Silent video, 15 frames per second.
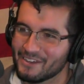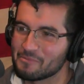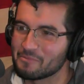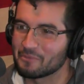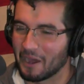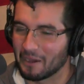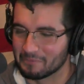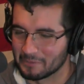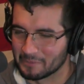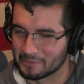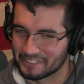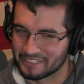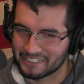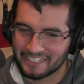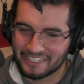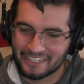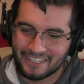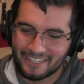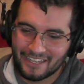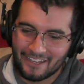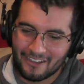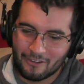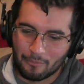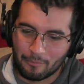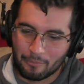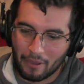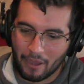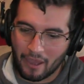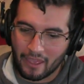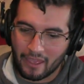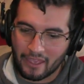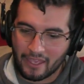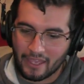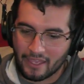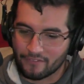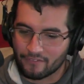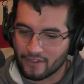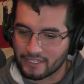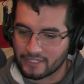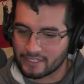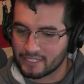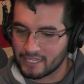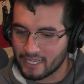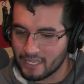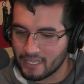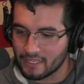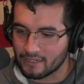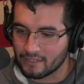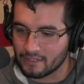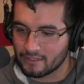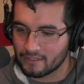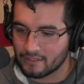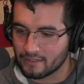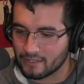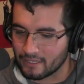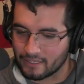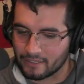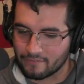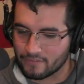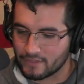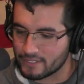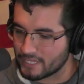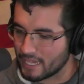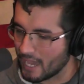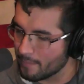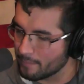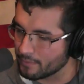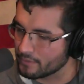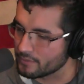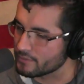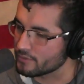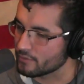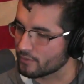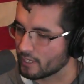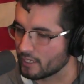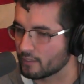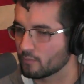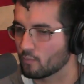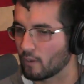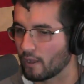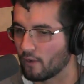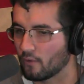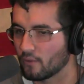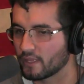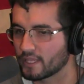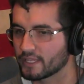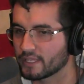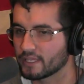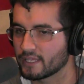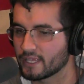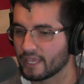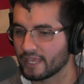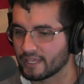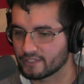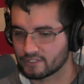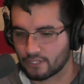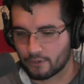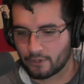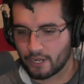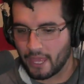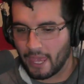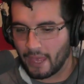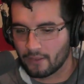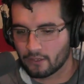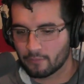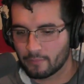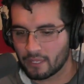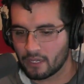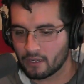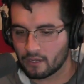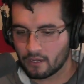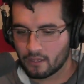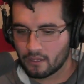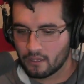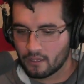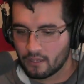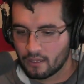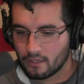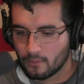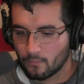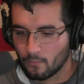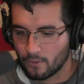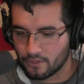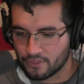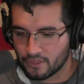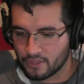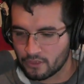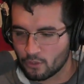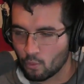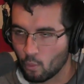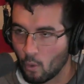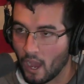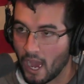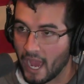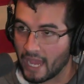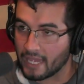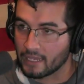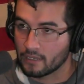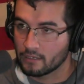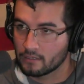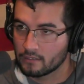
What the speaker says: Probably. But if I did, like, if this happens, okay, well, is there an element within the why